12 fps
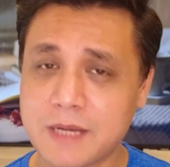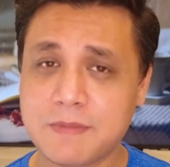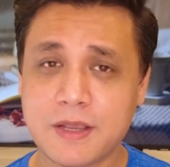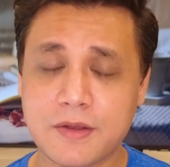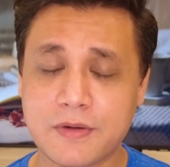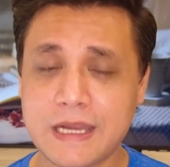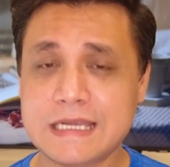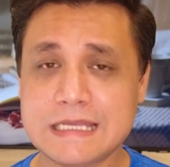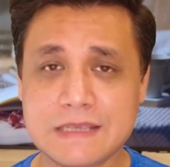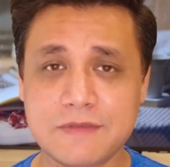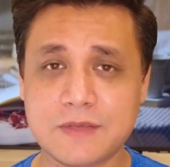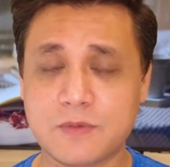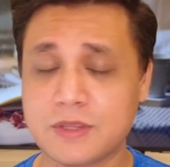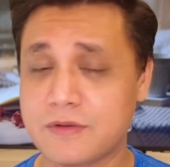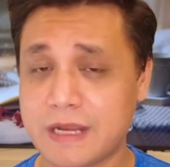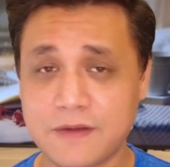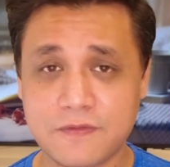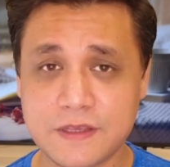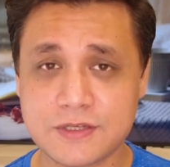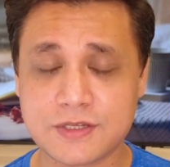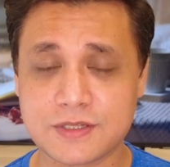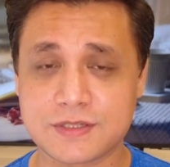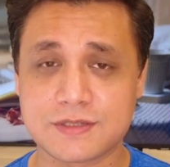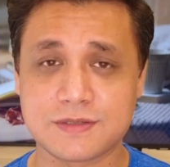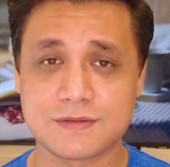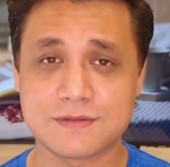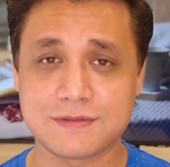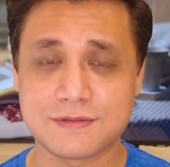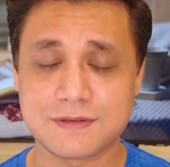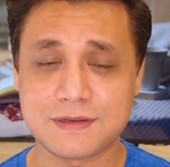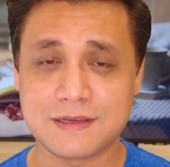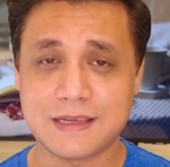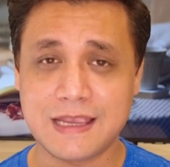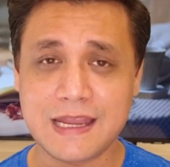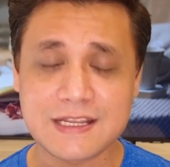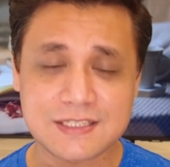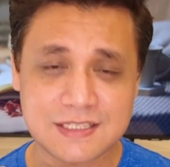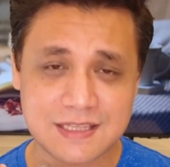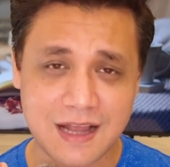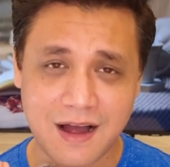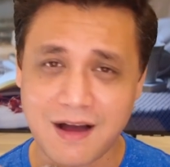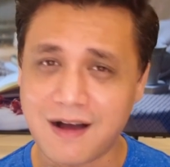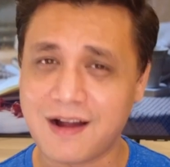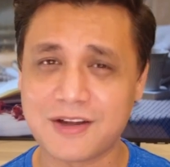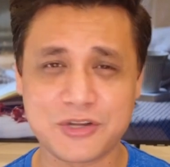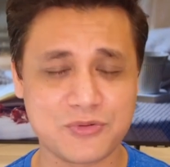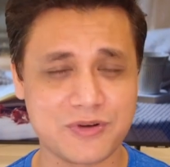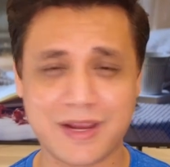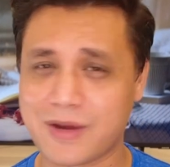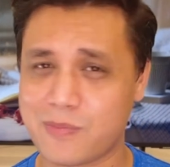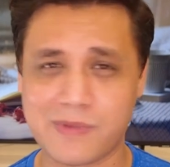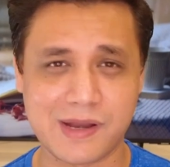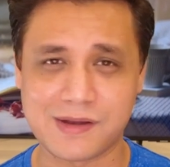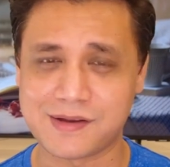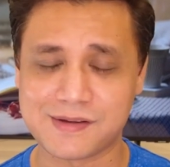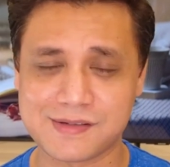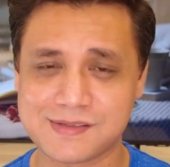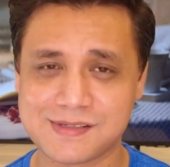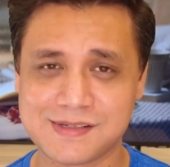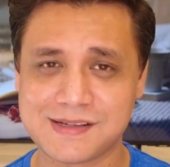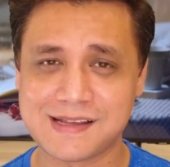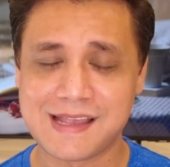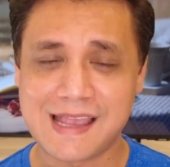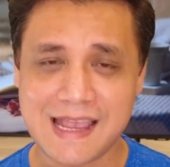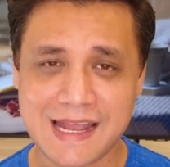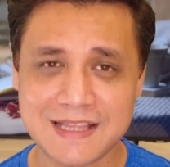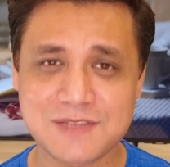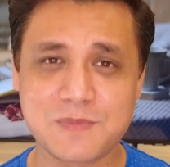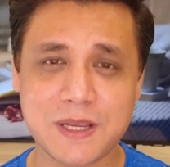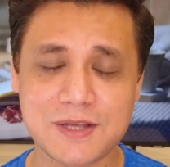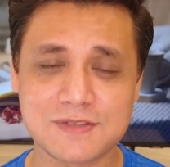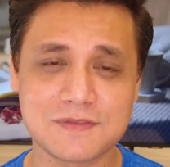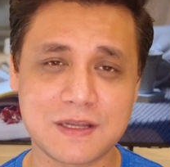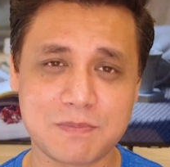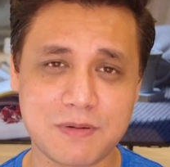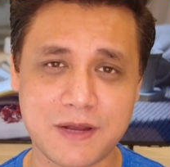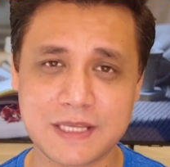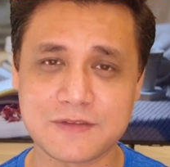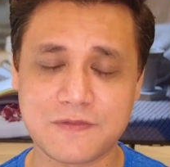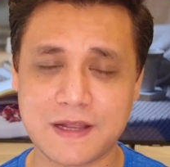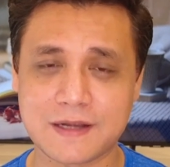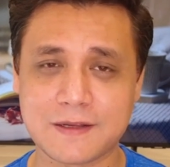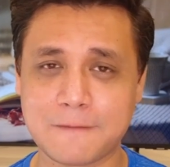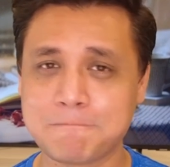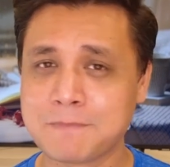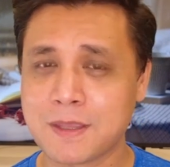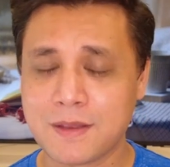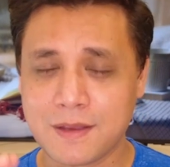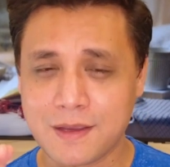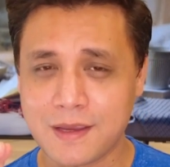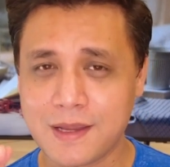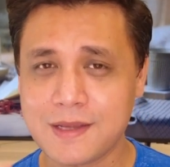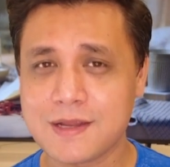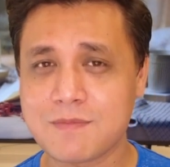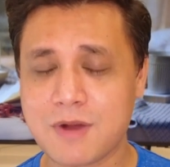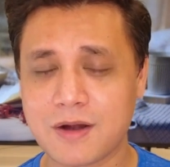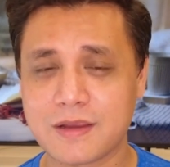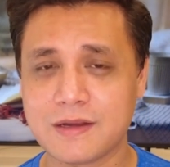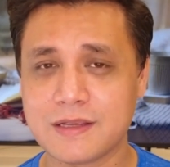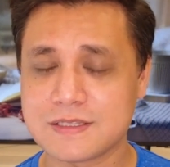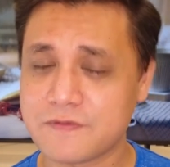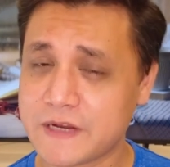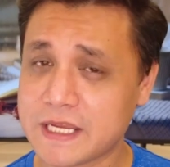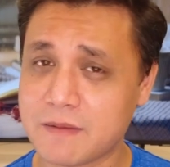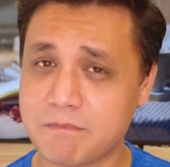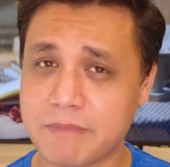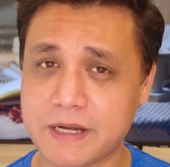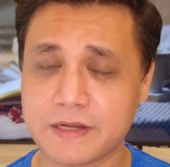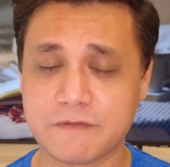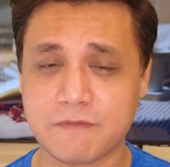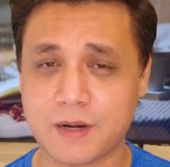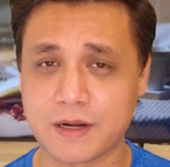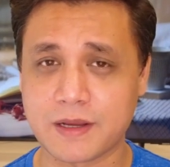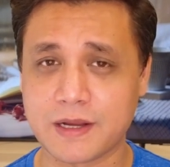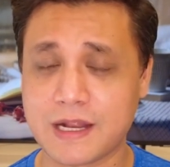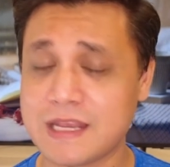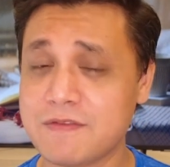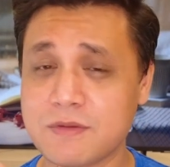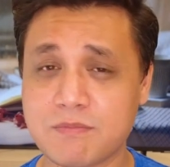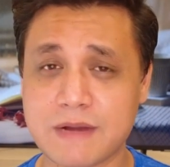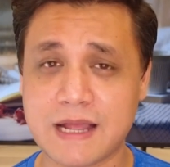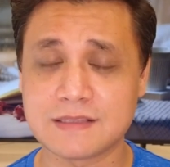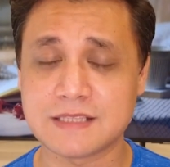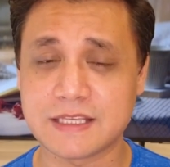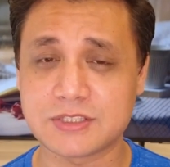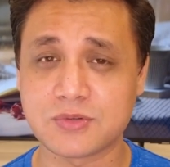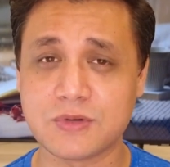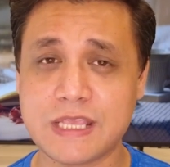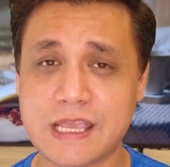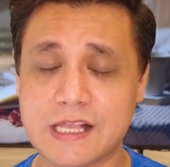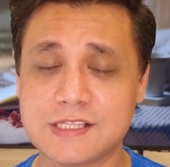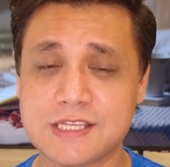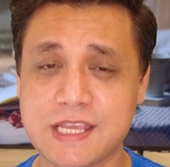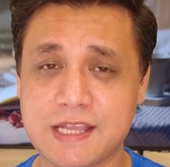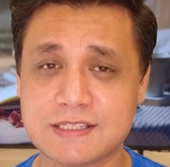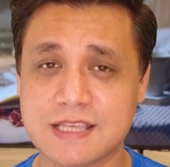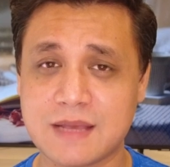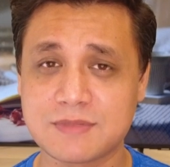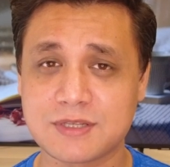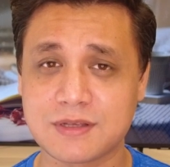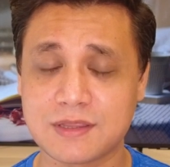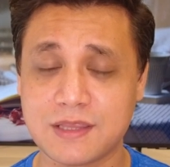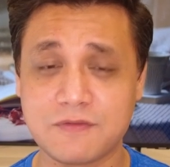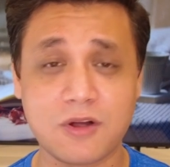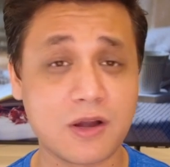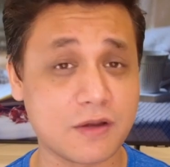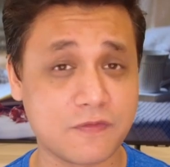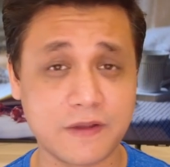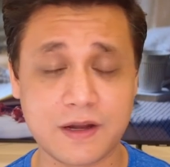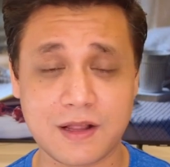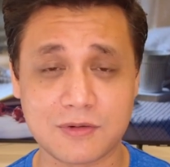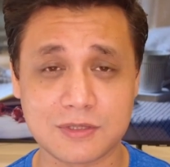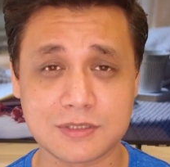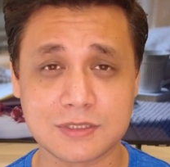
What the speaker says: be a great TV with great features, it is hard to recommend it. And it's because of that price factor. Indian market is a very competitive market, and even brands like Sony, LG and Samsung, they've got it figured out.